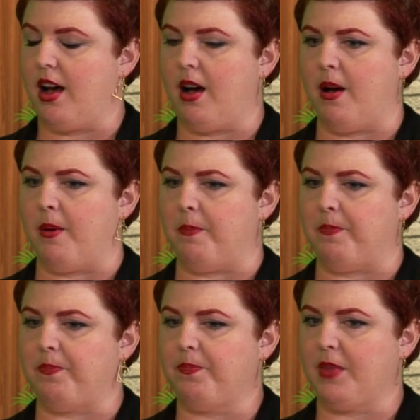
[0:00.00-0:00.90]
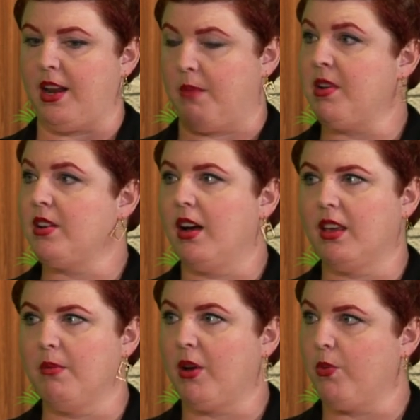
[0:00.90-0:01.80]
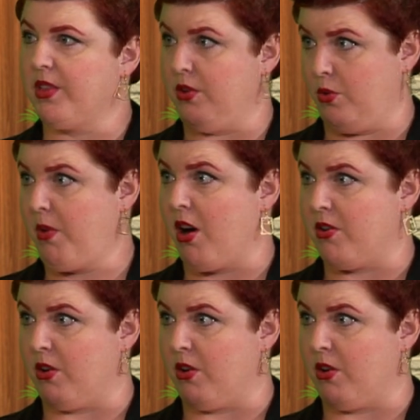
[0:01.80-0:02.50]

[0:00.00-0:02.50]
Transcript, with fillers: um, and I'm not talking about with a new partner